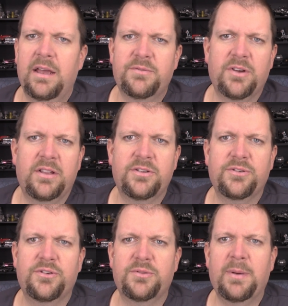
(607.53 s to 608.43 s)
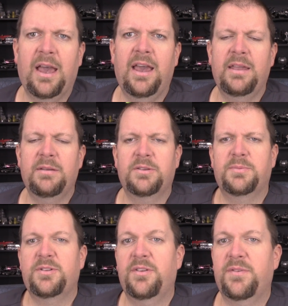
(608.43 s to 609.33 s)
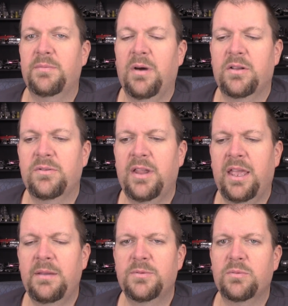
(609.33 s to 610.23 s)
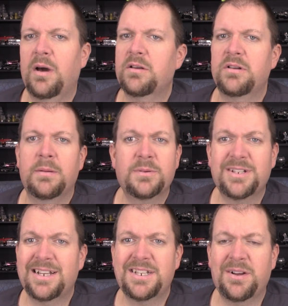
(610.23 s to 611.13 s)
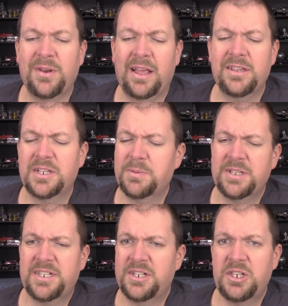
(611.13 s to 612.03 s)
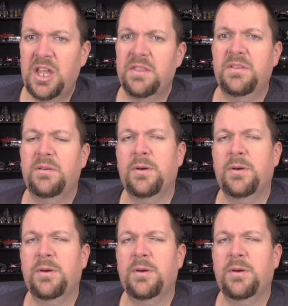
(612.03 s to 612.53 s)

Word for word: I've tried to search by specific model names or model numbers on AliExpress and nothing,